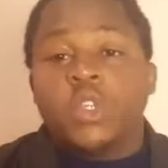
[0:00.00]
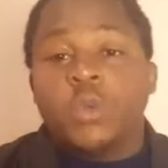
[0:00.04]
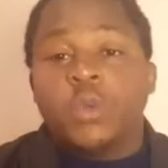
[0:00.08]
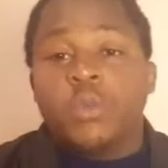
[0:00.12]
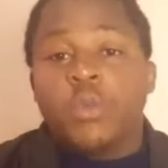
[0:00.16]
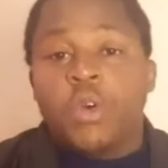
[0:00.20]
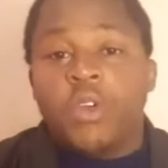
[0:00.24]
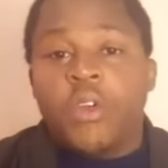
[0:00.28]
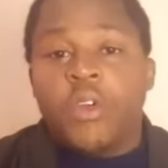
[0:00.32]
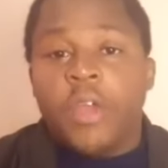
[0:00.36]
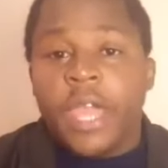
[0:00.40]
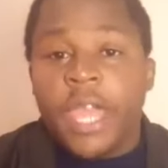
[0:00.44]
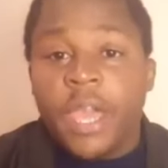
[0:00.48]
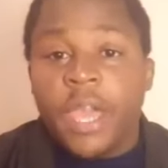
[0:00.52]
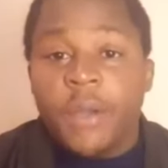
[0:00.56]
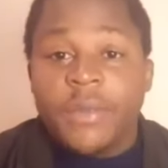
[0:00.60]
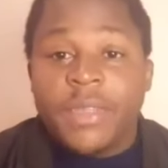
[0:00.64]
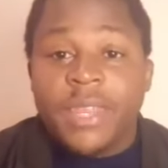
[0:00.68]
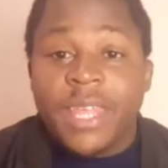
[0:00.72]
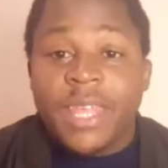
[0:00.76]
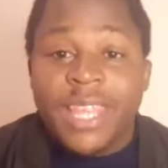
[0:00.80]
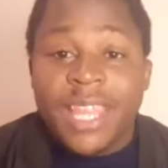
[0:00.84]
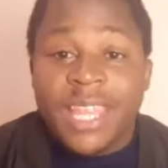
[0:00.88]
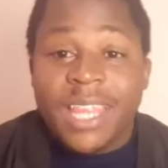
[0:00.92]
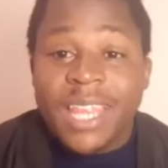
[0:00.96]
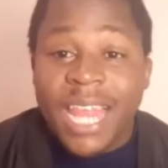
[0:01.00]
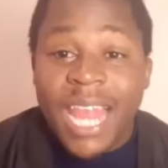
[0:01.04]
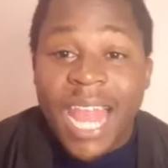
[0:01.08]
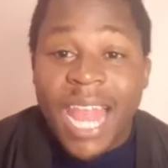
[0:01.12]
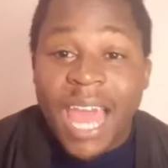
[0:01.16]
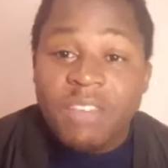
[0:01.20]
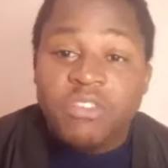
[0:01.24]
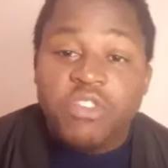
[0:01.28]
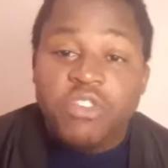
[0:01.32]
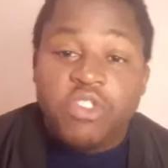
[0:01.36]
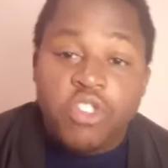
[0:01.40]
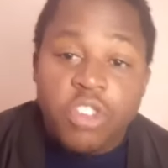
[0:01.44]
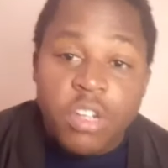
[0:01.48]
tomorrow again with another
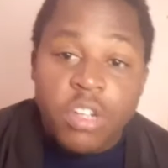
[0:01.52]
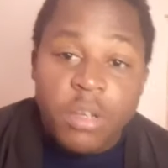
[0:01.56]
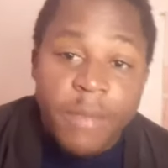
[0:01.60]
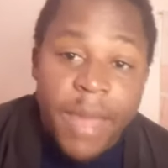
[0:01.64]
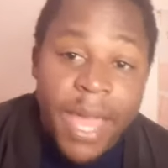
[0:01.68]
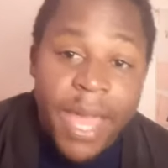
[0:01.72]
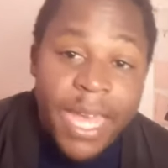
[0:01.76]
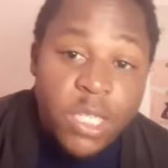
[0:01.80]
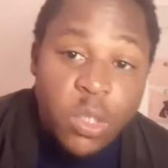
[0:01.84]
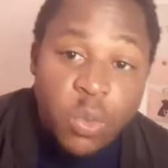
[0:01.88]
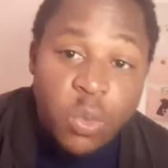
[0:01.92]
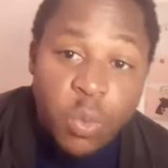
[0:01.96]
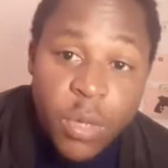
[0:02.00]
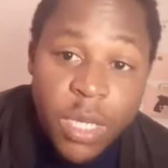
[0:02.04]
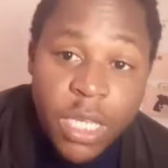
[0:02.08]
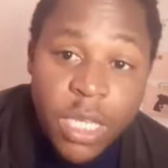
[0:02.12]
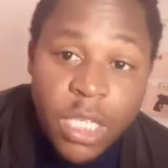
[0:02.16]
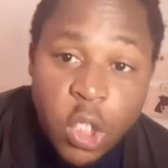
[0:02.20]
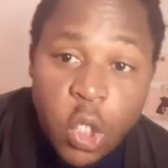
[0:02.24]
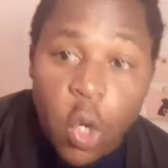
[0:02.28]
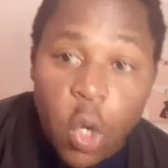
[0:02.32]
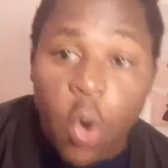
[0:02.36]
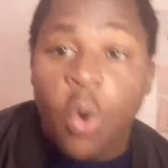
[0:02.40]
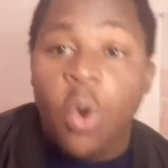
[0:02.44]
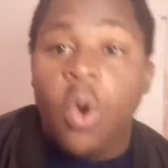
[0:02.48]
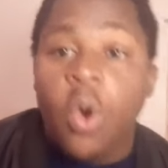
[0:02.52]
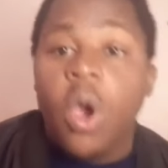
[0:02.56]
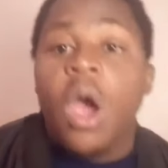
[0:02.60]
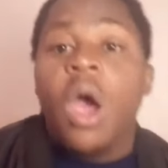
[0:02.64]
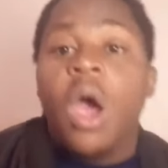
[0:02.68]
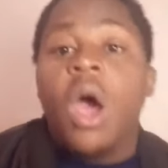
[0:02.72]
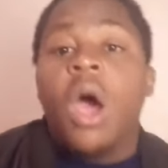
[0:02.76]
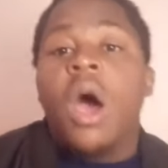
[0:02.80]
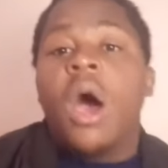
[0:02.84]
live stream as we talk